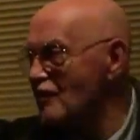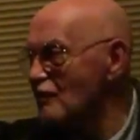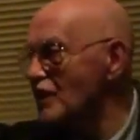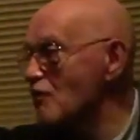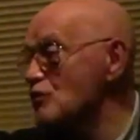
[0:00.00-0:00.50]

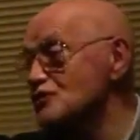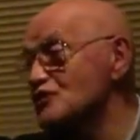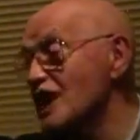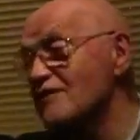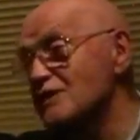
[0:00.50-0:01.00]
Well, I wasn't
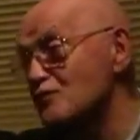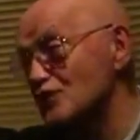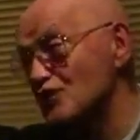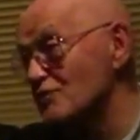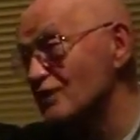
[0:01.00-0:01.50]
driving the bus,
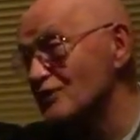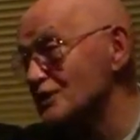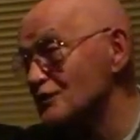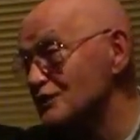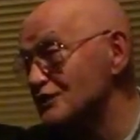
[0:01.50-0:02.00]
so it made no
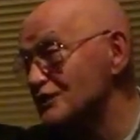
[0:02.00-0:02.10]
difference.